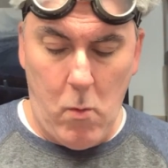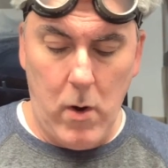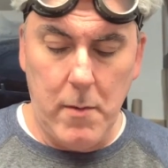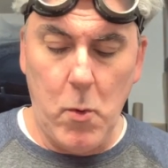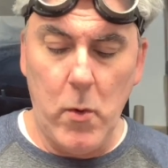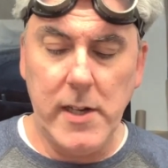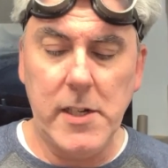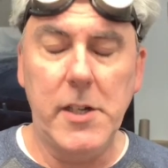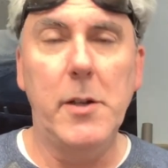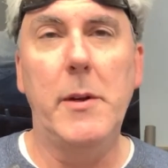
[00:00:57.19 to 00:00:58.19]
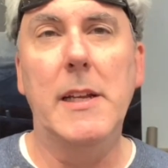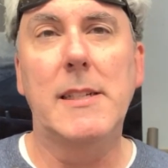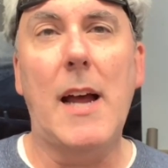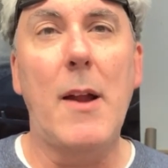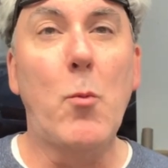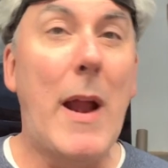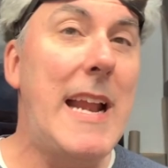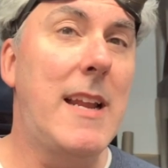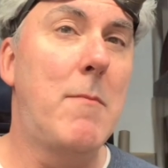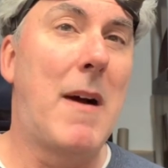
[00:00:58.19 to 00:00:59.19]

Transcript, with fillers: What I'm going to do is I raided